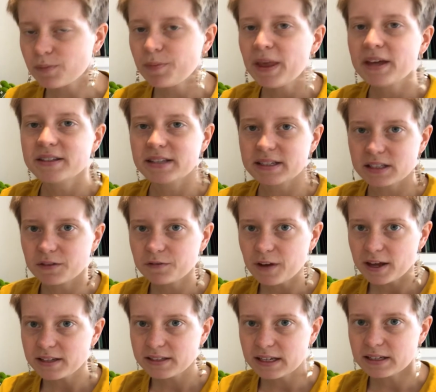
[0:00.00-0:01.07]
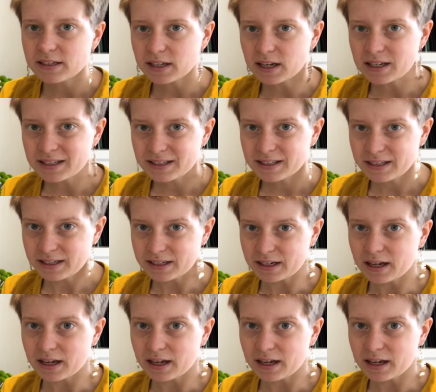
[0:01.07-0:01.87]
So that's the first thing to consider